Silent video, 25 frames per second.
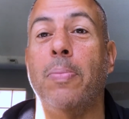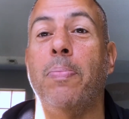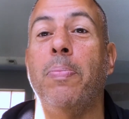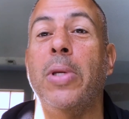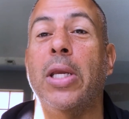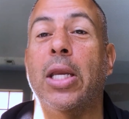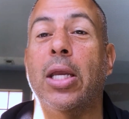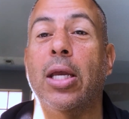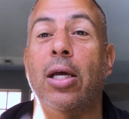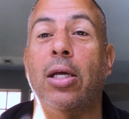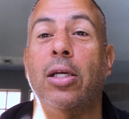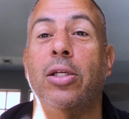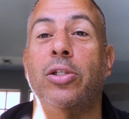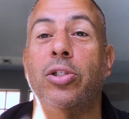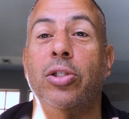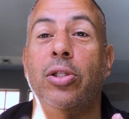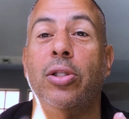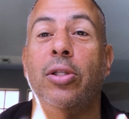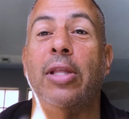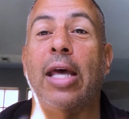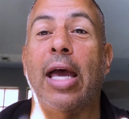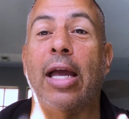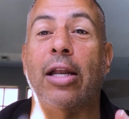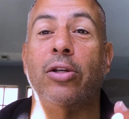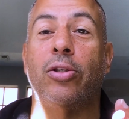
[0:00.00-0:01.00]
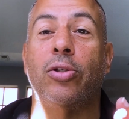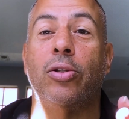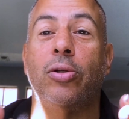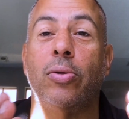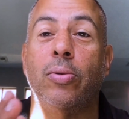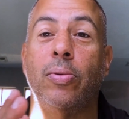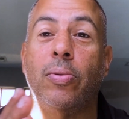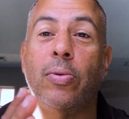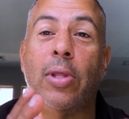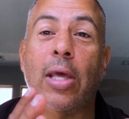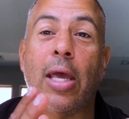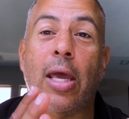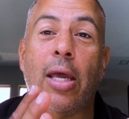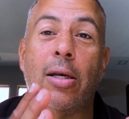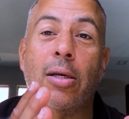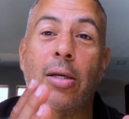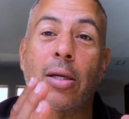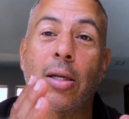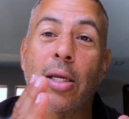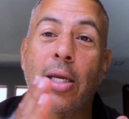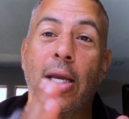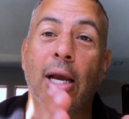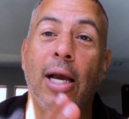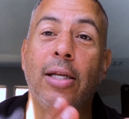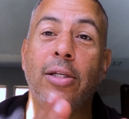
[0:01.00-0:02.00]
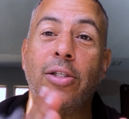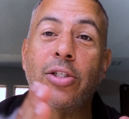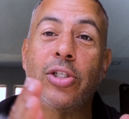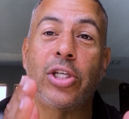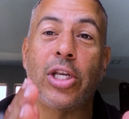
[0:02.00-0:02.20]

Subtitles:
because that gun